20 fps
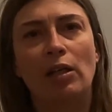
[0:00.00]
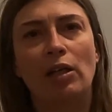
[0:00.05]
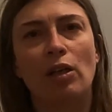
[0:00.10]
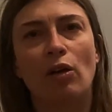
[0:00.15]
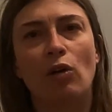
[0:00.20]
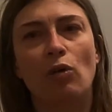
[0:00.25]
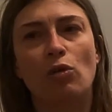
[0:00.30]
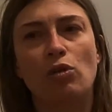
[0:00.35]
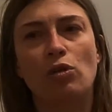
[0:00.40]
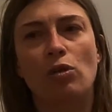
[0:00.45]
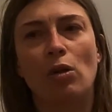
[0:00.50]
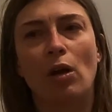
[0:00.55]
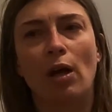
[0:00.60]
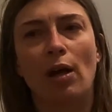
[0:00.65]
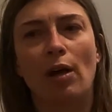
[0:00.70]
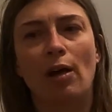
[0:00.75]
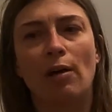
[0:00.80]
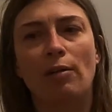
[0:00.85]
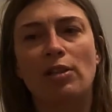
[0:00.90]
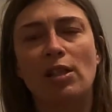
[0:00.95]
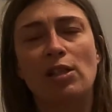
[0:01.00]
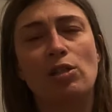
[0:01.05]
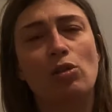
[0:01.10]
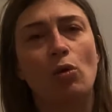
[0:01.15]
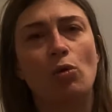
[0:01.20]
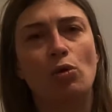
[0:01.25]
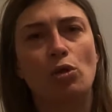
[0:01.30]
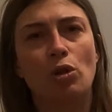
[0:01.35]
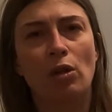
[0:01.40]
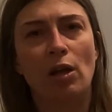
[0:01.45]
to
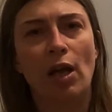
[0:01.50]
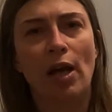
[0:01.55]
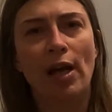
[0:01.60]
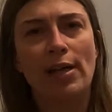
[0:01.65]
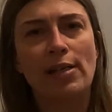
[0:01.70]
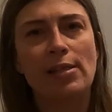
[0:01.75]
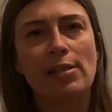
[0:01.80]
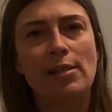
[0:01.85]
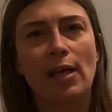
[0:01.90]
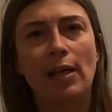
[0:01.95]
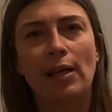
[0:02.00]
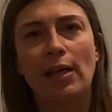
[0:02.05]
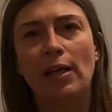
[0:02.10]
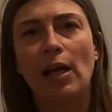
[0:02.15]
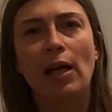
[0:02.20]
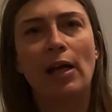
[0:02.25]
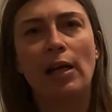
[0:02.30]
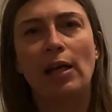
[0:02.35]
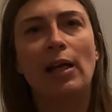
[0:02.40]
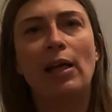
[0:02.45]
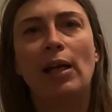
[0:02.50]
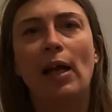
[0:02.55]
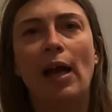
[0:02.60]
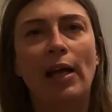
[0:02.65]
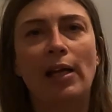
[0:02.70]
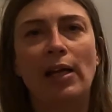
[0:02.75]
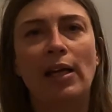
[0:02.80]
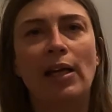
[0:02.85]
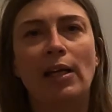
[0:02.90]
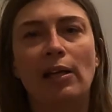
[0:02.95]
socialize at
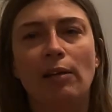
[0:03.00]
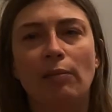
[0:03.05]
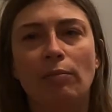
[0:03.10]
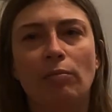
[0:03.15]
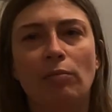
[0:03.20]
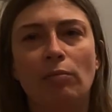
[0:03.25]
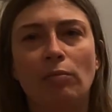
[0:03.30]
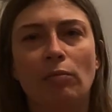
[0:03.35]
any,